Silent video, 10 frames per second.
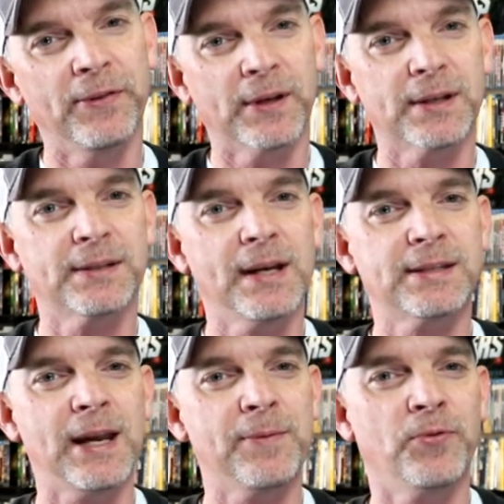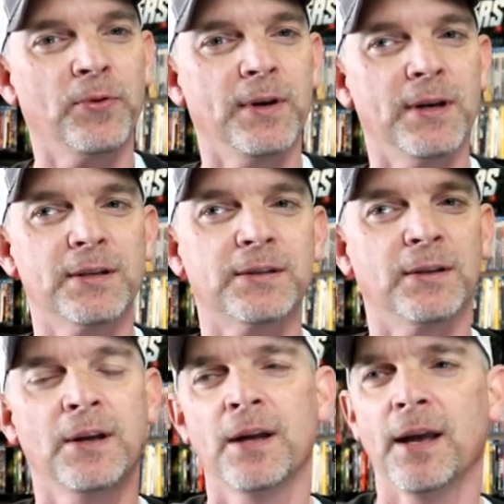getting the cassette tape for
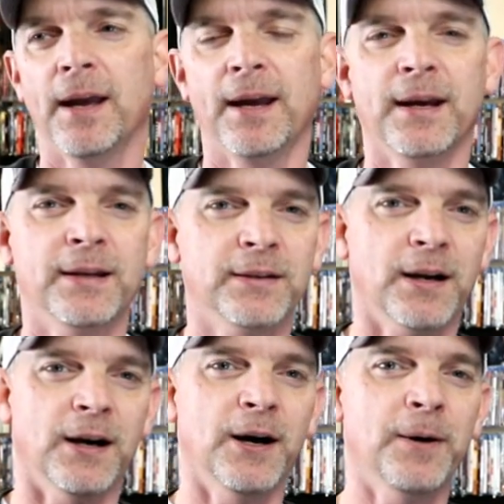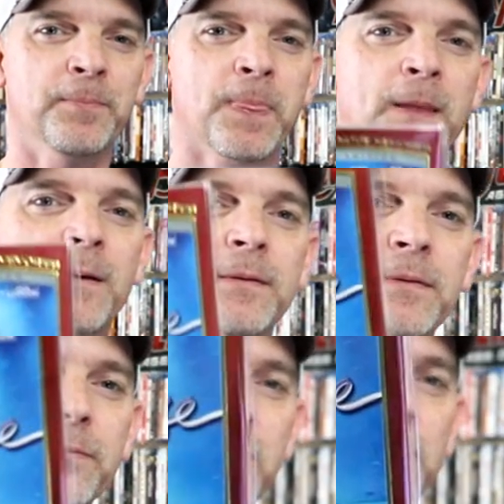this, and
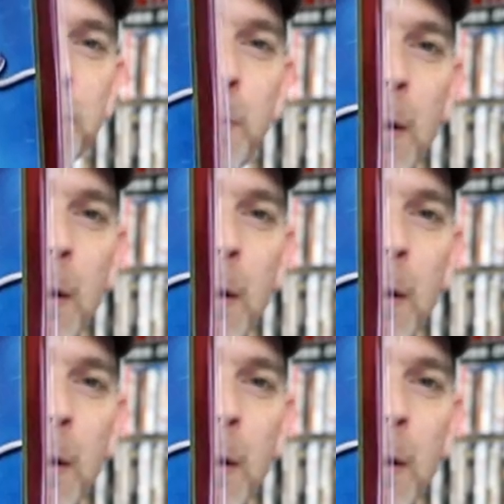this is